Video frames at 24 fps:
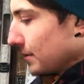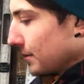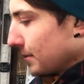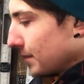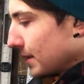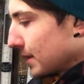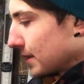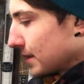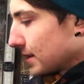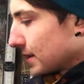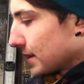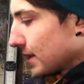
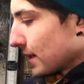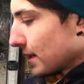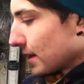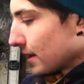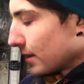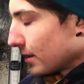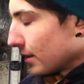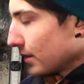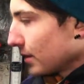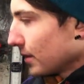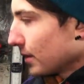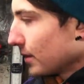But,
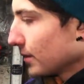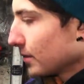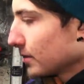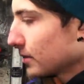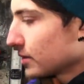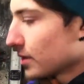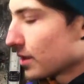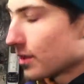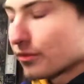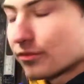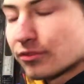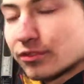
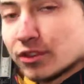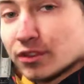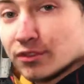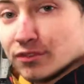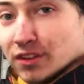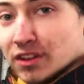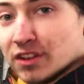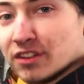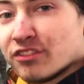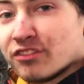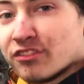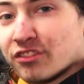so for the
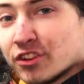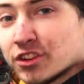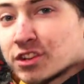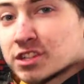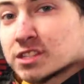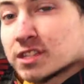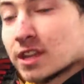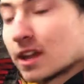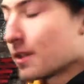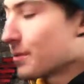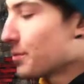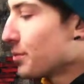very
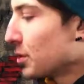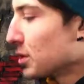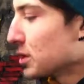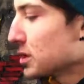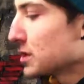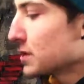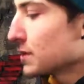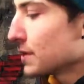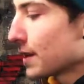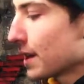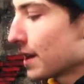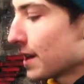first setup,
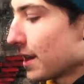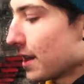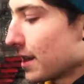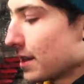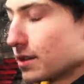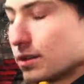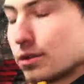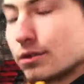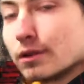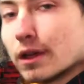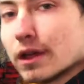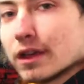once you get a
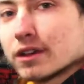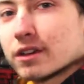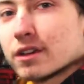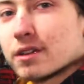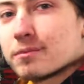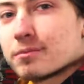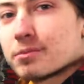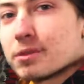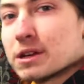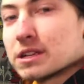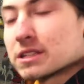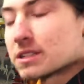new air
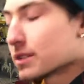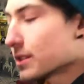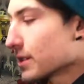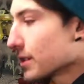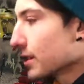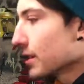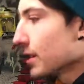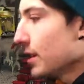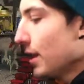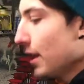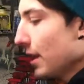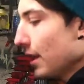
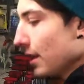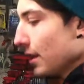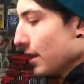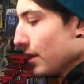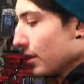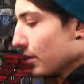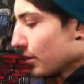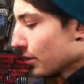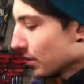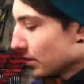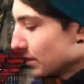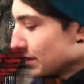compressor,
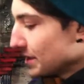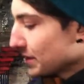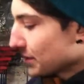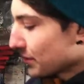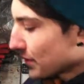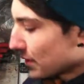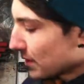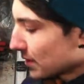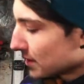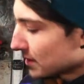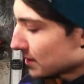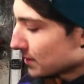or at least
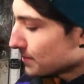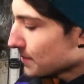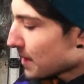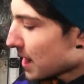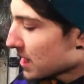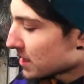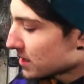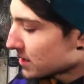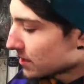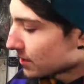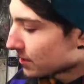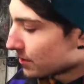for this
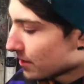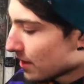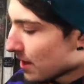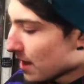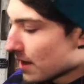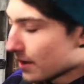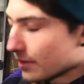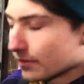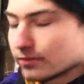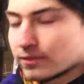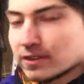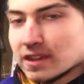
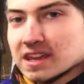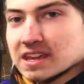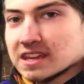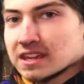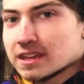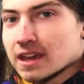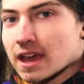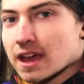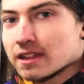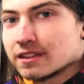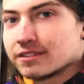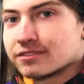MasterCraft
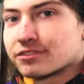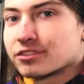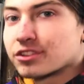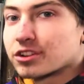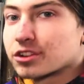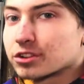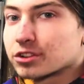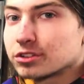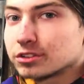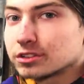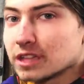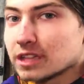8-gallon
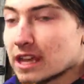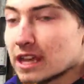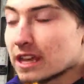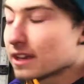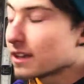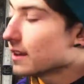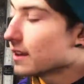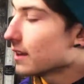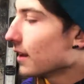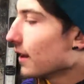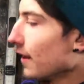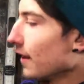vertical
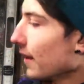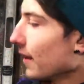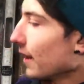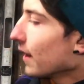tank,